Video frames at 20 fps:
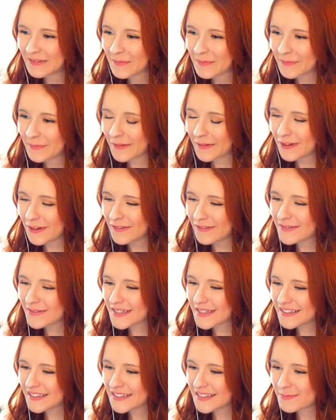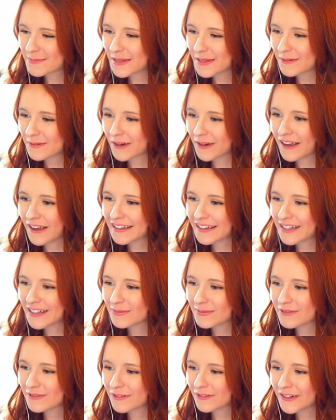don't know if I've seen this big rock here
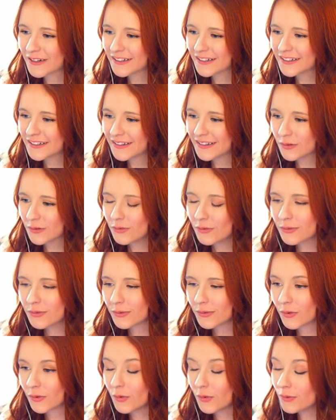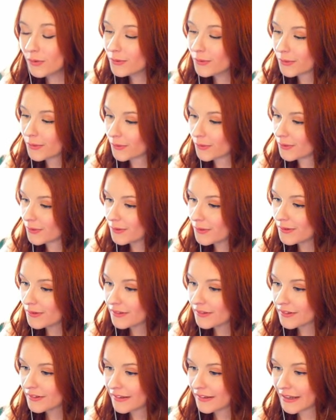before. Ooh, ooh,
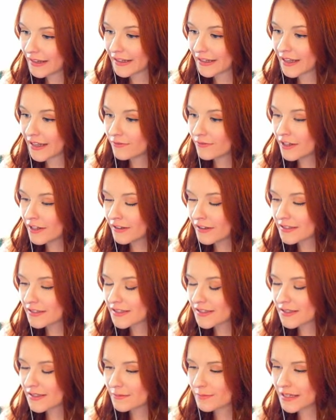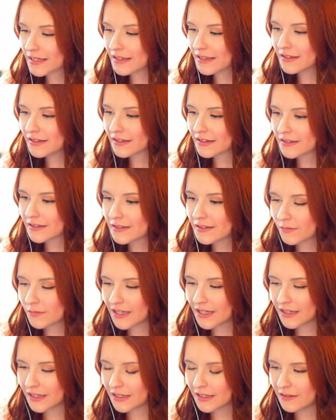I have not, because we
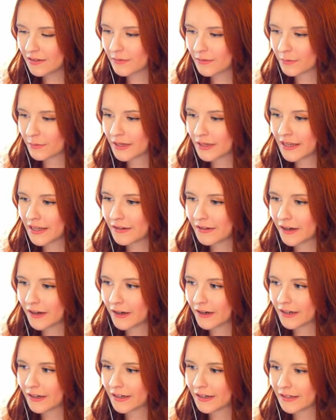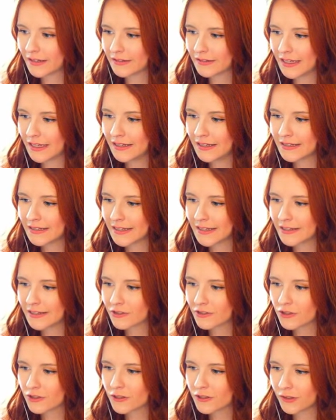can bring out our handy dandy
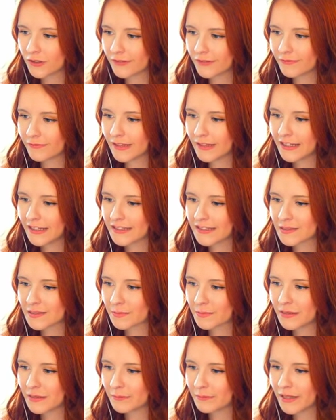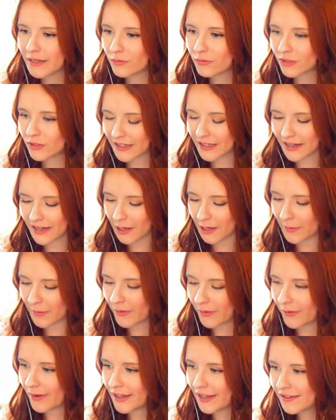journal if Lucky's big butt will get out of my
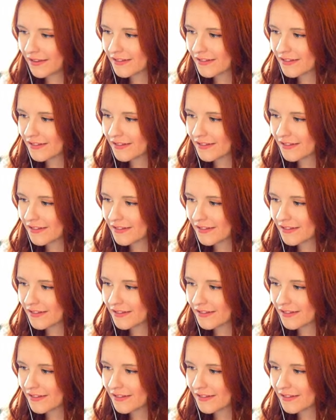way.